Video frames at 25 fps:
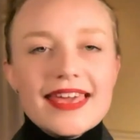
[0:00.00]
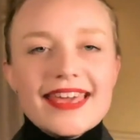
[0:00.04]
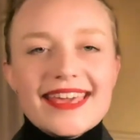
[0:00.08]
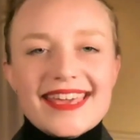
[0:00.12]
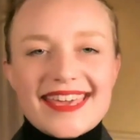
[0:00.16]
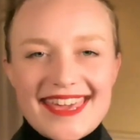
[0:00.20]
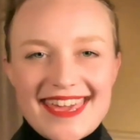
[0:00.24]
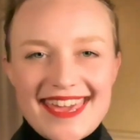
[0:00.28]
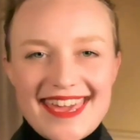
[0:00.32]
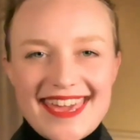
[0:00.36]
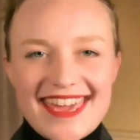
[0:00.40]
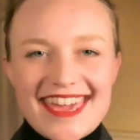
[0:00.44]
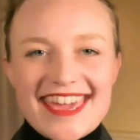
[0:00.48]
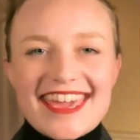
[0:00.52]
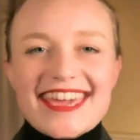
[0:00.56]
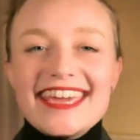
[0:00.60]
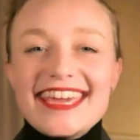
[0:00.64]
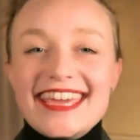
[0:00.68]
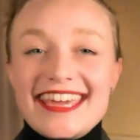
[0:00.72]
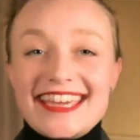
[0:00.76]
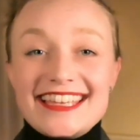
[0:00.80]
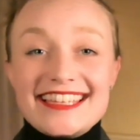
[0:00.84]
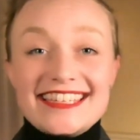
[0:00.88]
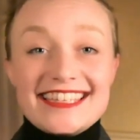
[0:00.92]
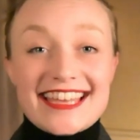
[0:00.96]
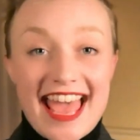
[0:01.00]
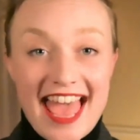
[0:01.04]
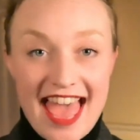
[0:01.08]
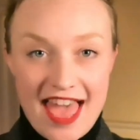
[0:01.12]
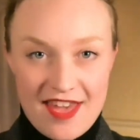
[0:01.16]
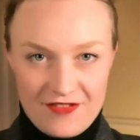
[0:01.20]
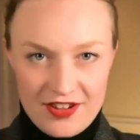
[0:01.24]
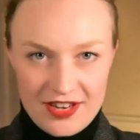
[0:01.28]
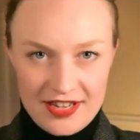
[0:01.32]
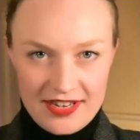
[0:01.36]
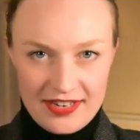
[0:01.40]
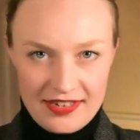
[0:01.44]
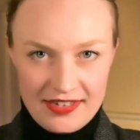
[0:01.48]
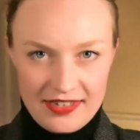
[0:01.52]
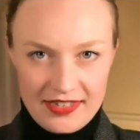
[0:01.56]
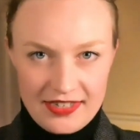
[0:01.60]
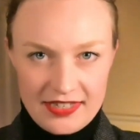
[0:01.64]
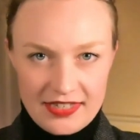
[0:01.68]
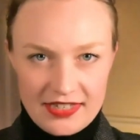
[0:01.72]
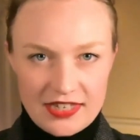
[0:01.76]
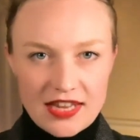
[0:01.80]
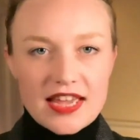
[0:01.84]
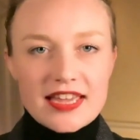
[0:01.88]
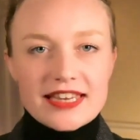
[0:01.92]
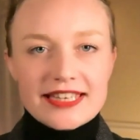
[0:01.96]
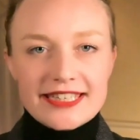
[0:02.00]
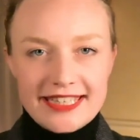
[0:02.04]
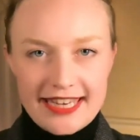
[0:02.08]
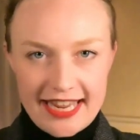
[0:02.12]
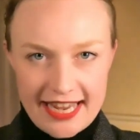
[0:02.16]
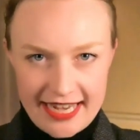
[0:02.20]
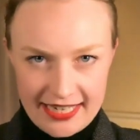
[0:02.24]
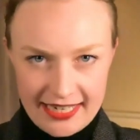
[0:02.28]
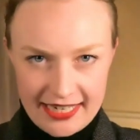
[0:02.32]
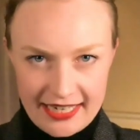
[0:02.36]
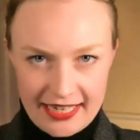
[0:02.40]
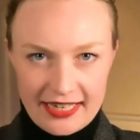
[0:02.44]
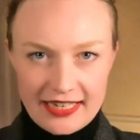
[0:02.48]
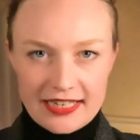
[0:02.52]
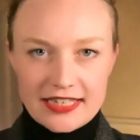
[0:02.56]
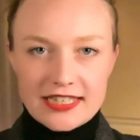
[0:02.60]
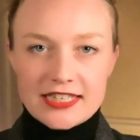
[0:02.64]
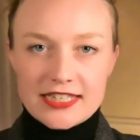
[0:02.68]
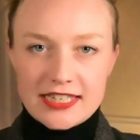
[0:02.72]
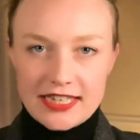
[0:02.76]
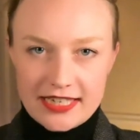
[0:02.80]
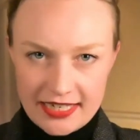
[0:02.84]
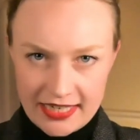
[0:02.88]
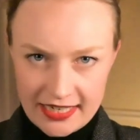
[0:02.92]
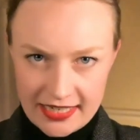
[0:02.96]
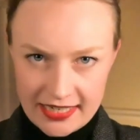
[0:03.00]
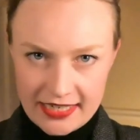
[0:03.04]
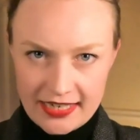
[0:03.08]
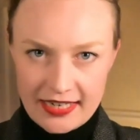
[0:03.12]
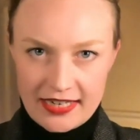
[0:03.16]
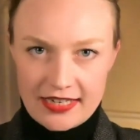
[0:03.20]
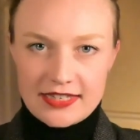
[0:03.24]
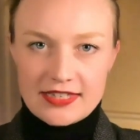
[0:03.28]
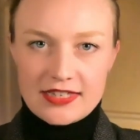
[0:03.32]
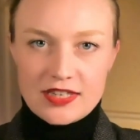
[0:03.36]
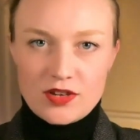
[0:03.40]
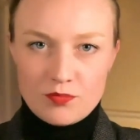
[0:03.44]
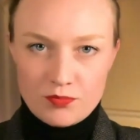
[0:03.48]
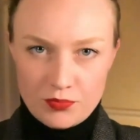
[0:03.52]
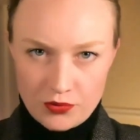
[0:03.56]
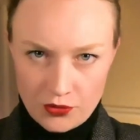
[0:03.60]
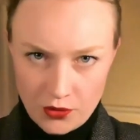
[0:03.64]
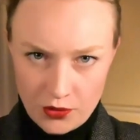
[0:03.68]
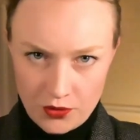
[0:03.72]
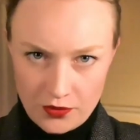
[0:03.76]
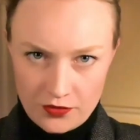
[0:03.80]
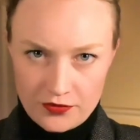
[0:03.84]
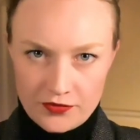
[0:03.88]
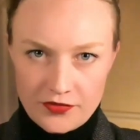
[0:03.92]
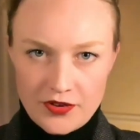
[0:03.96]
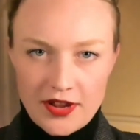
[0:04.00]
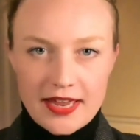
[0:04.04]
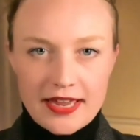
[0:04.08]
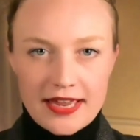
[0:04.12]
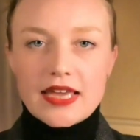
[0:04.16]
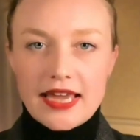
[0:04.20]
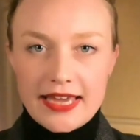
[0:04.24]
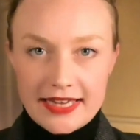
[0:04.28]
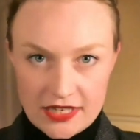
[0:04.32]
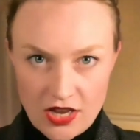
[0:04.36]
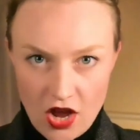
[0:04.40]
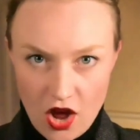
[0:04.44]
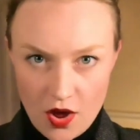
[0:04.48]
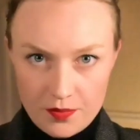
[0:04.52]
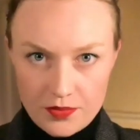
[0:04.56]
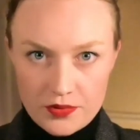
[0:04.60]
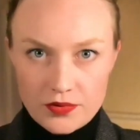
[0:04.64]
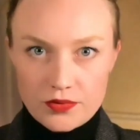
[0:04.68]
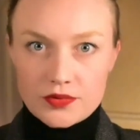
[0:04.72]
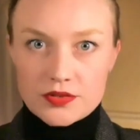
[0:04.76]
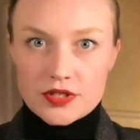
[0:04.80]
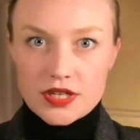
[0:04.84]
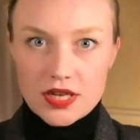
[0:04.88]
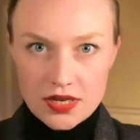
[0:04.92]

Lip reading: E is evidence, data, statistics, proof, examples,